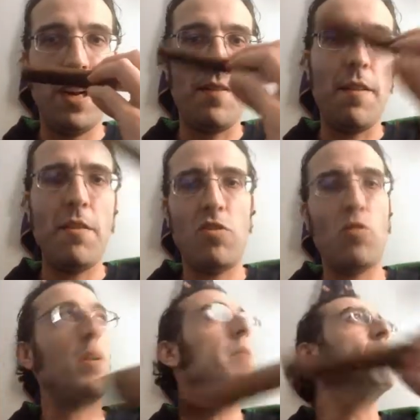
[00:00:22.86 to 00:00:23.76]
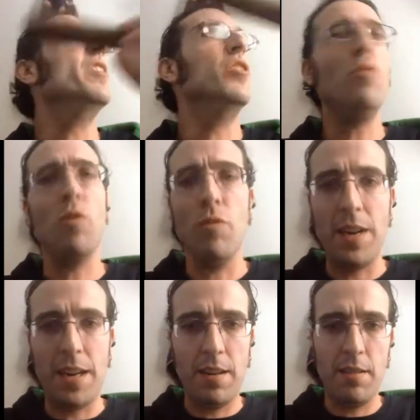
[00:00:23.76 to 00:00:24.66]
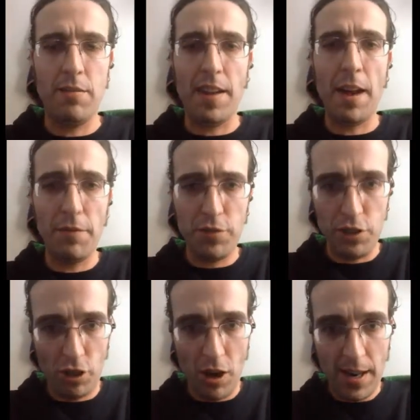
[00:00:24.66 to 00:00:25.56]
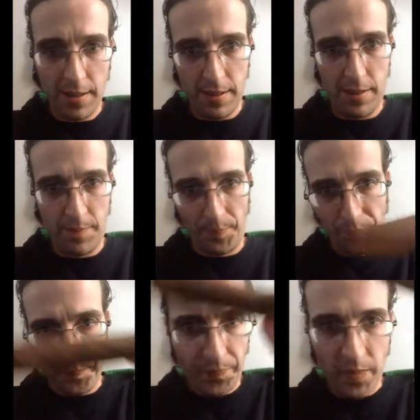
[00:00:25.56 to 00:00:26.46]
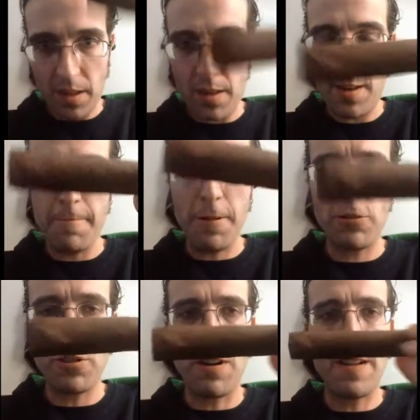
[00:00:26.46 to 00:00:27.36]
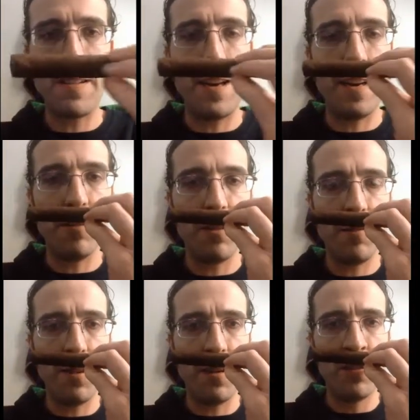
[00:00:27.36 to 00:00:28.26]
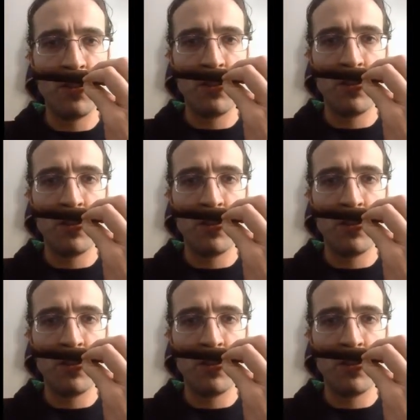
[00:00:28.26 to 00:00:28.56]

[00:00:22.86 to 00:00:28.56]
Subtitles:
like a very sweet manure-y Dove chocolate. Milk chocolate and a little bit of